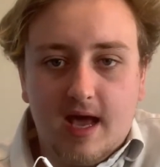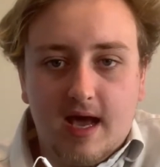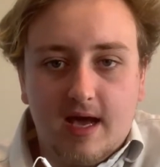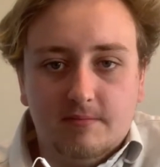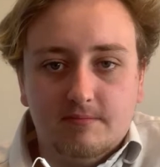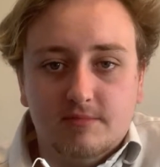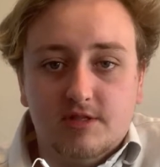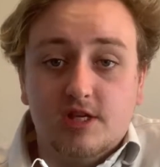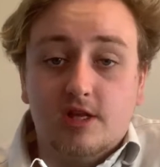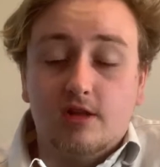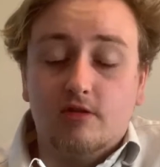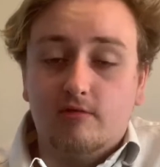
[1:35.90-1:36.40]

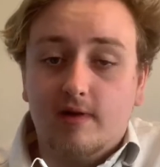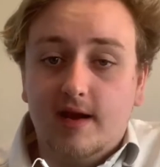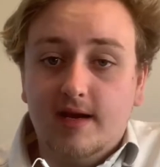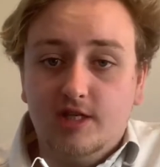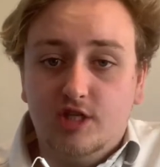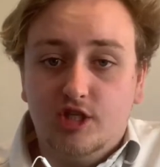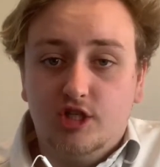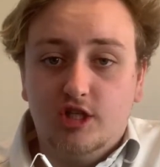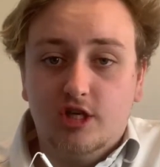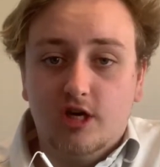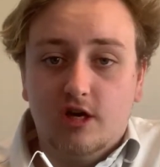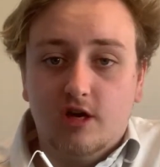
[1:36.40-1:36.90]
So the
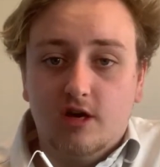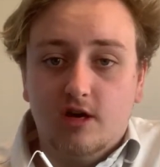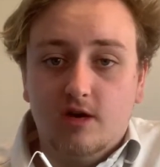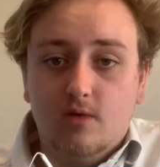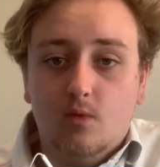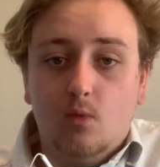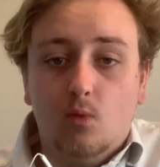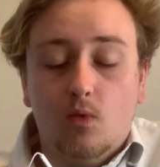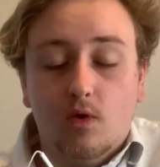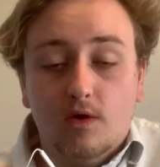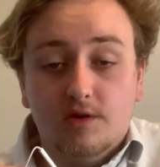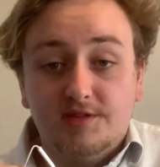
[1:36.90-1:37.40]
ratio
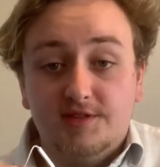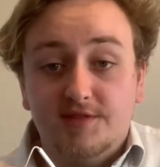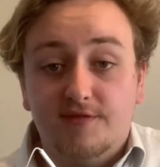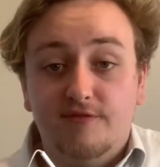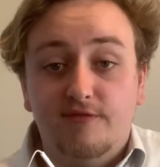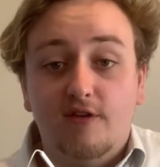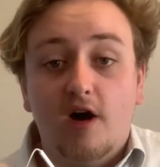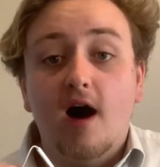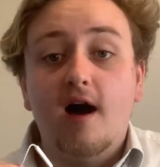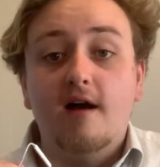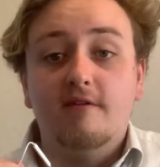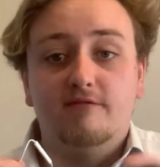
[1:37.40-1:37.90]
was
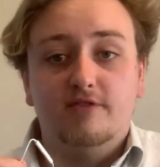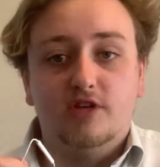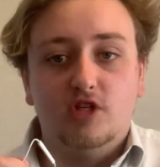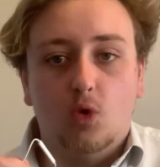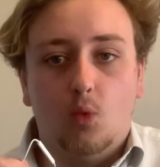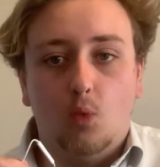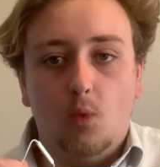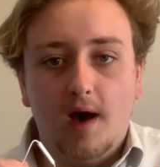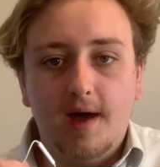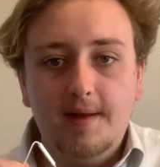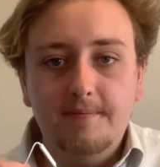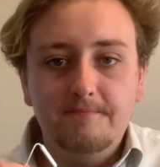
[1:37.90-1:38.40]

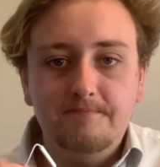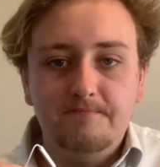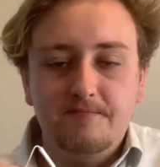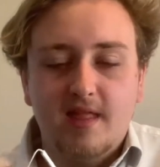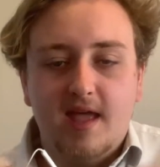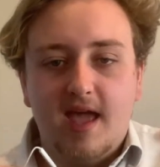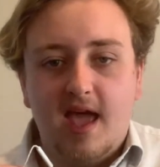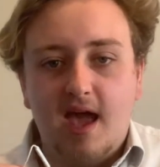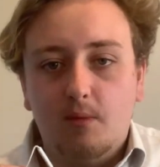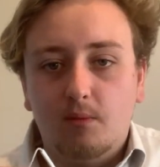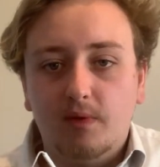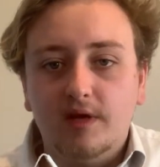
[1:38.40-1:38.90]
5-1,
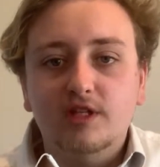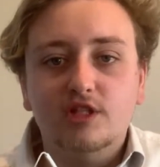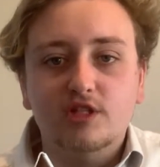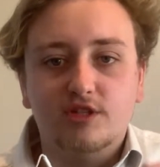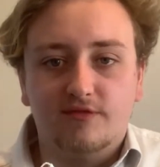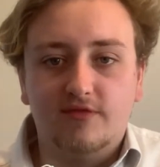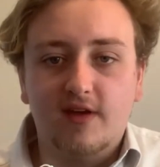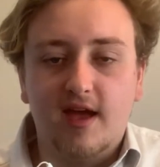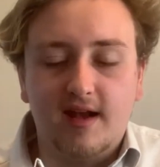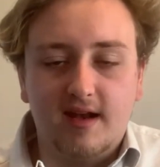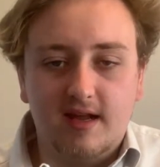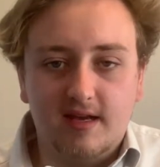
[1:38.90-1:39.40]
and we
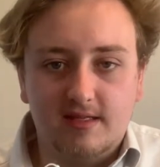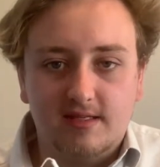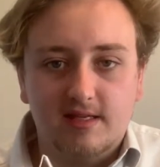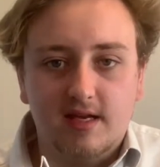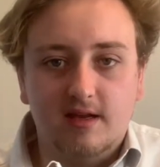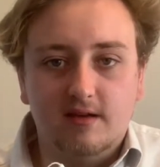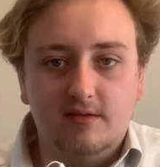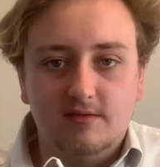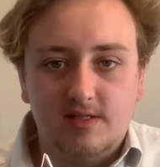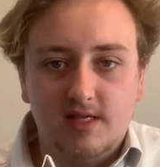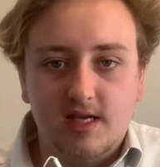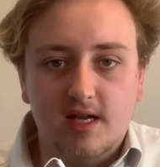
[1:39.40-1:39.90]
just found
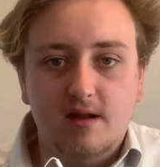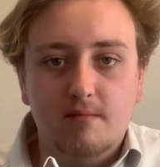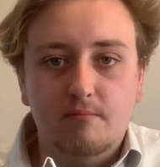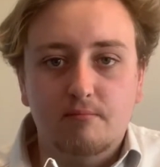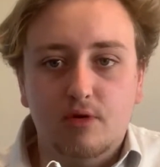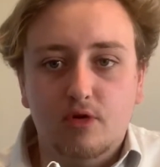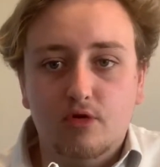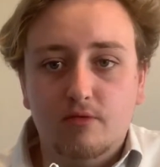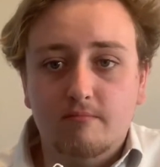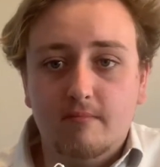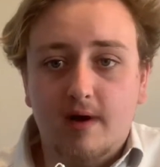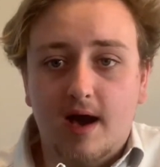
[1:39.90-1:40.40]
ourselves in a
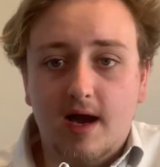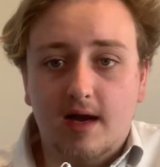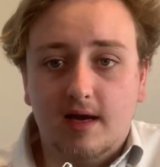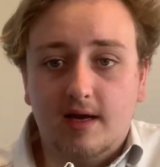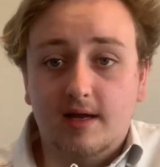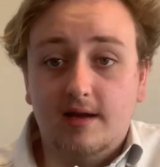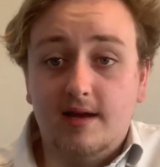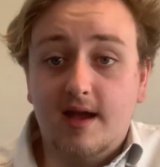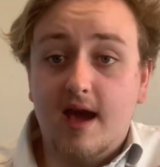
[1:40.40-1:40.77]
boom market.